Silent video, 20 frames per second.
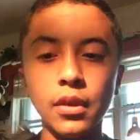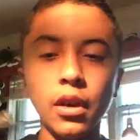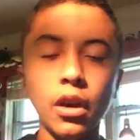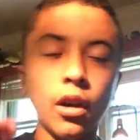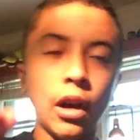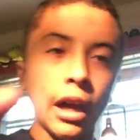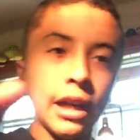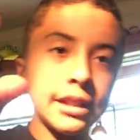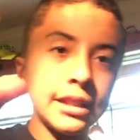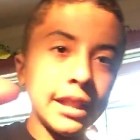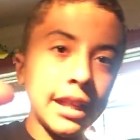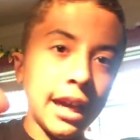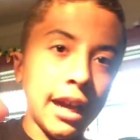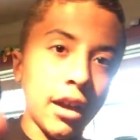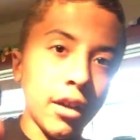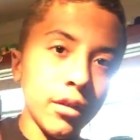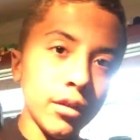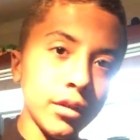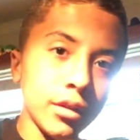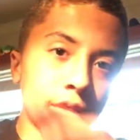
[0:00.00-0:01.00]
oh, I see
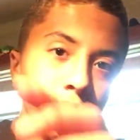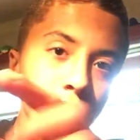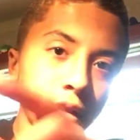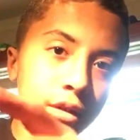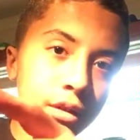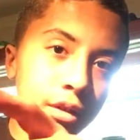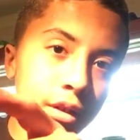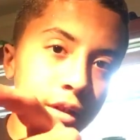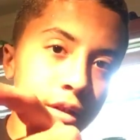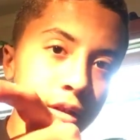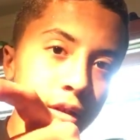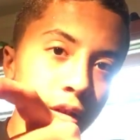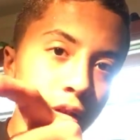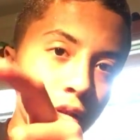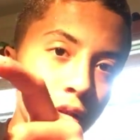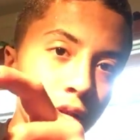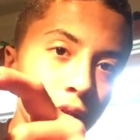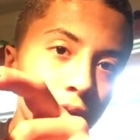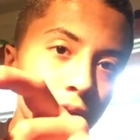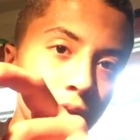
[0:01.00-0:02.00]
how. There's these
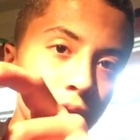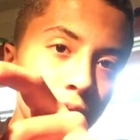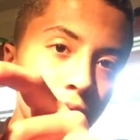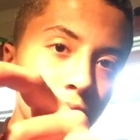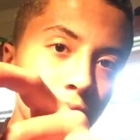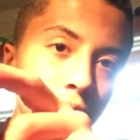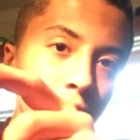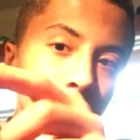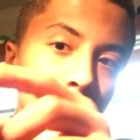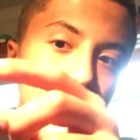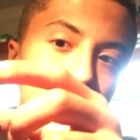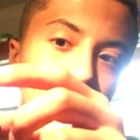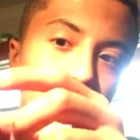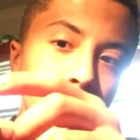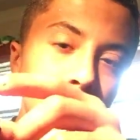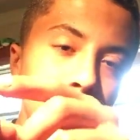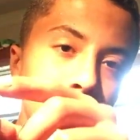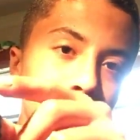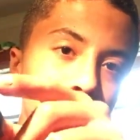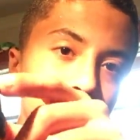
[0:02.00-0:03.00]
little, uh,
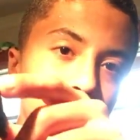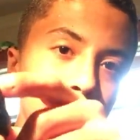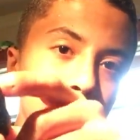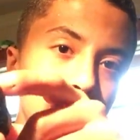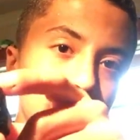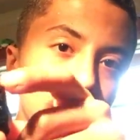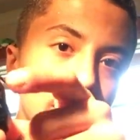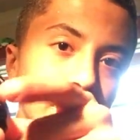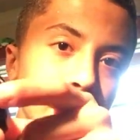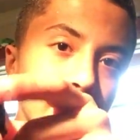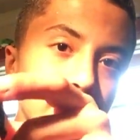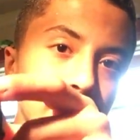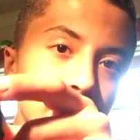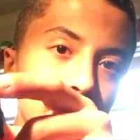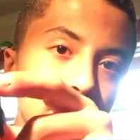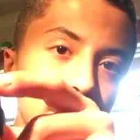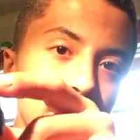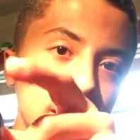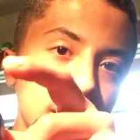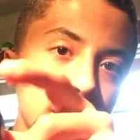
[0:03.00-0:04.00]
right here. See?